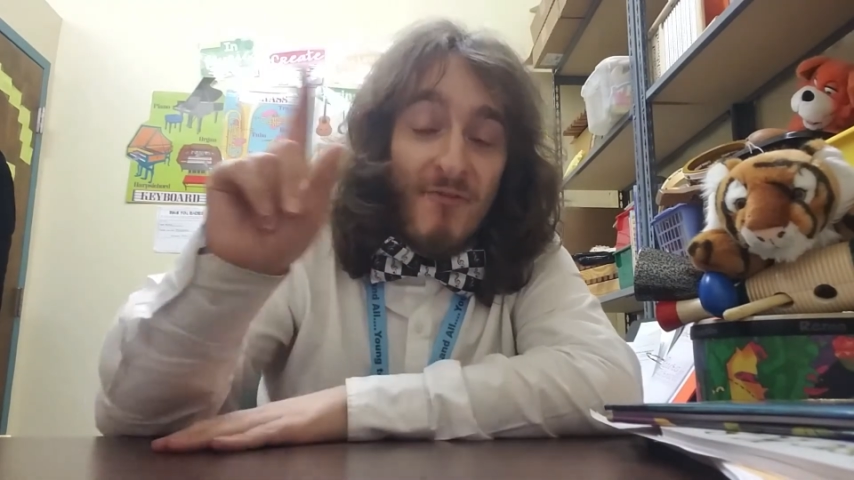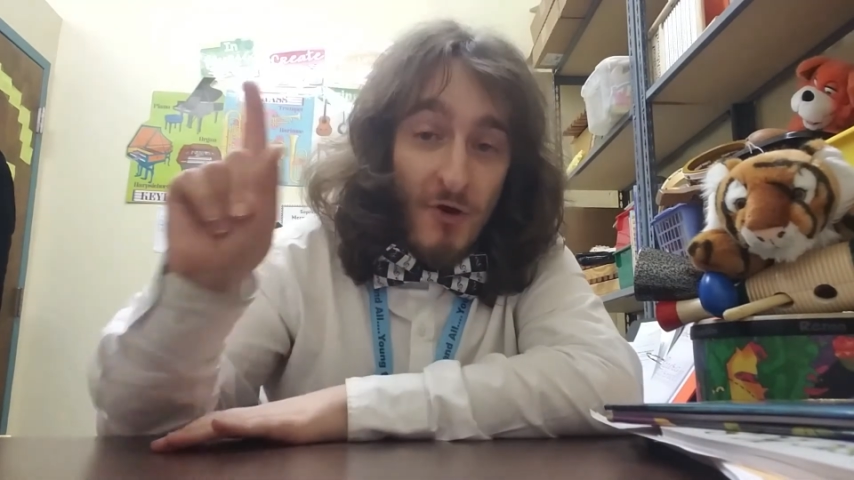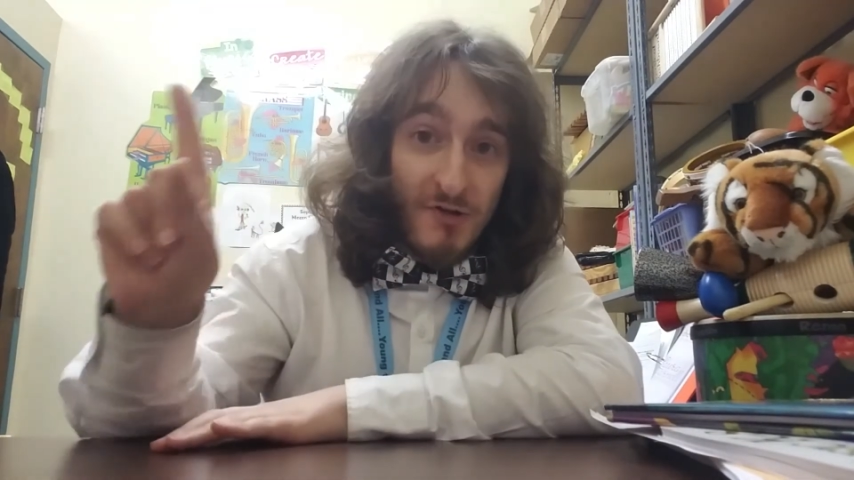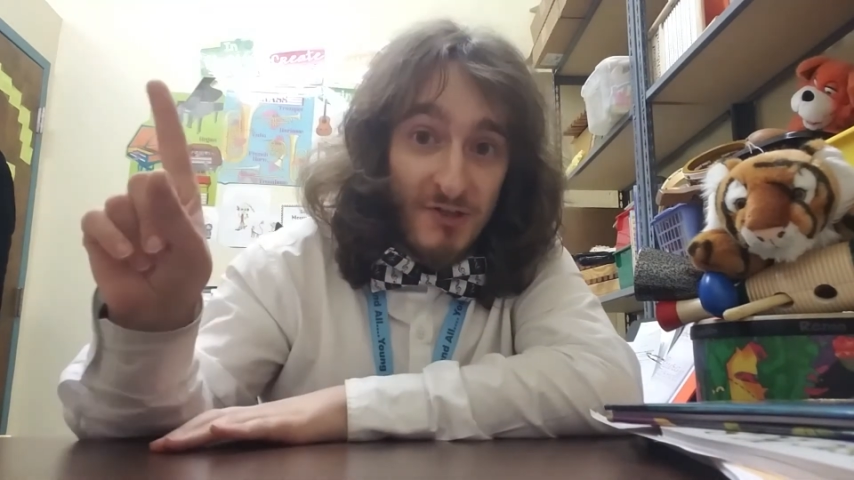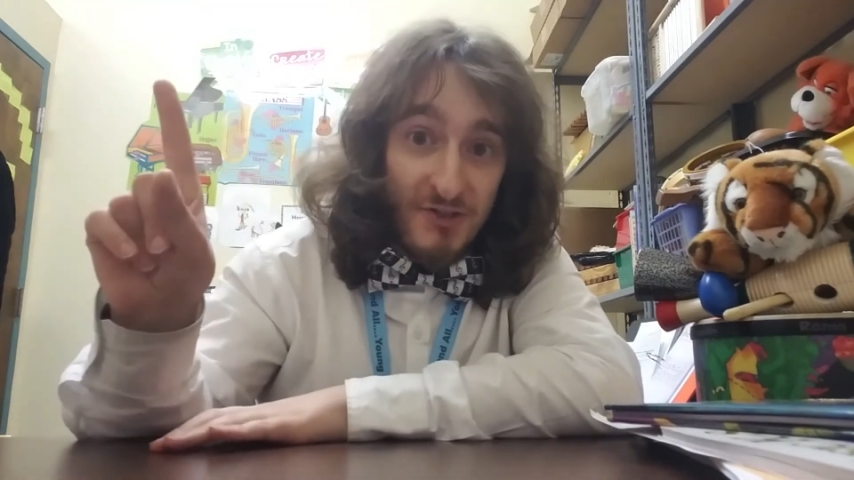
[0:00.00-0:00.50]

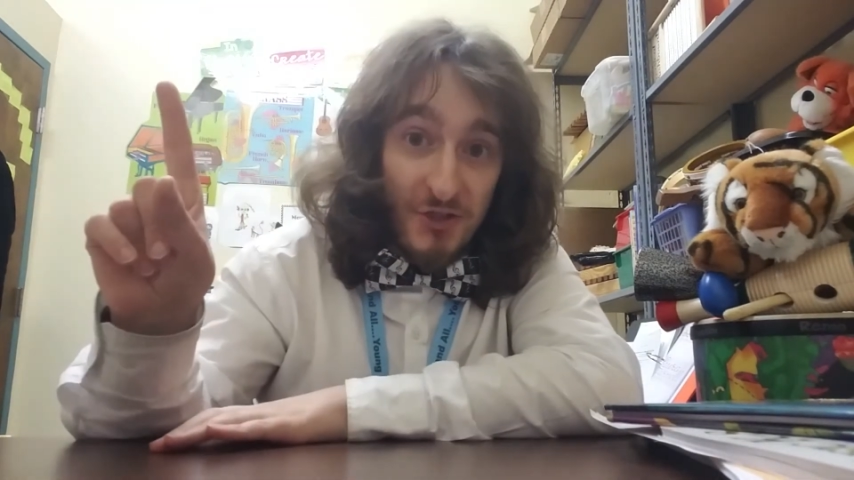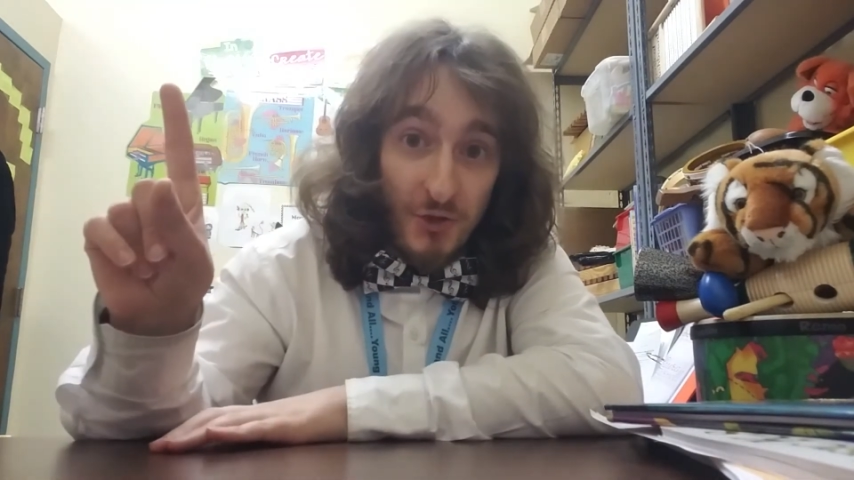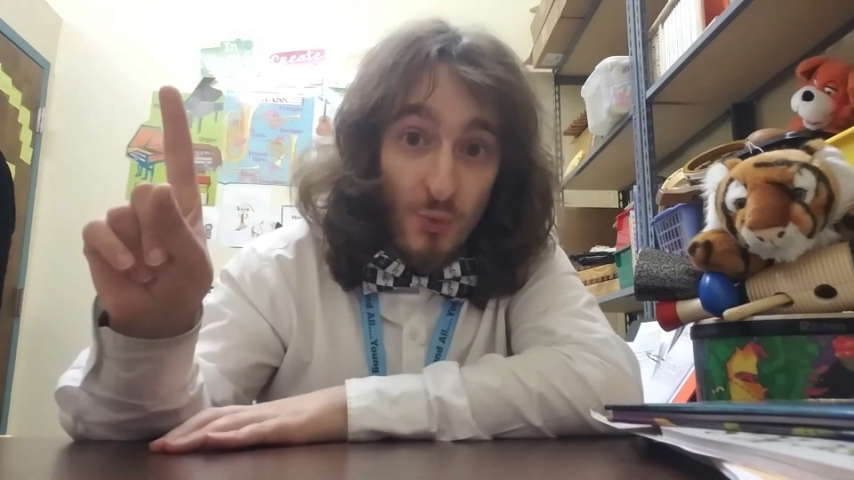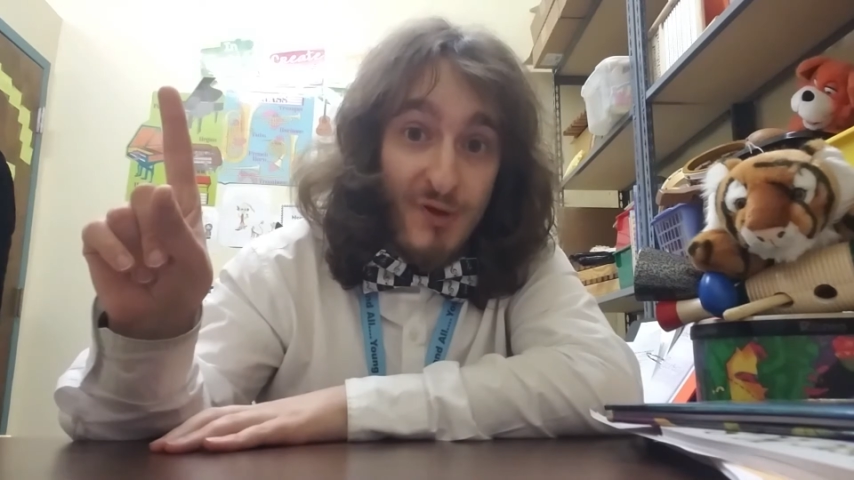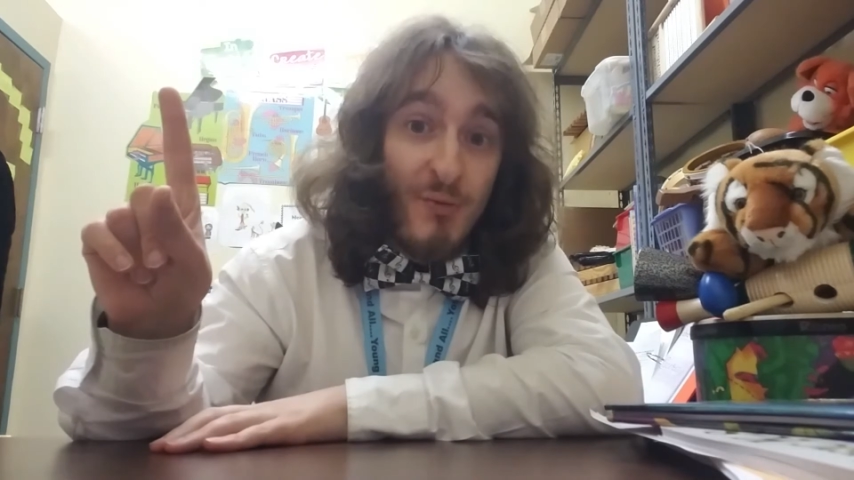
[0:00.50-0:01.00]
First,
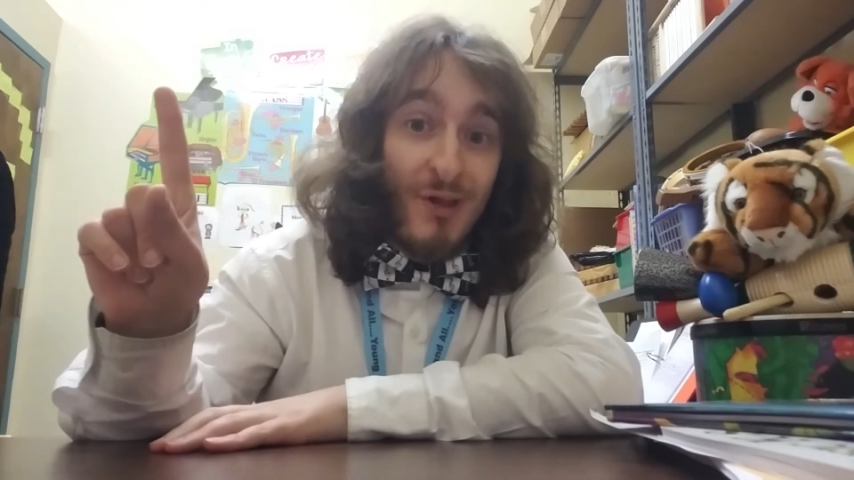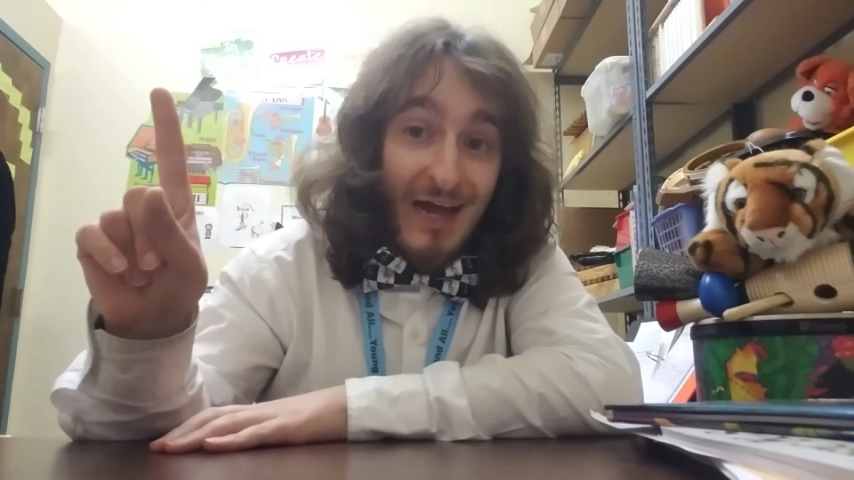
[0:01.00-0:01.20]
we will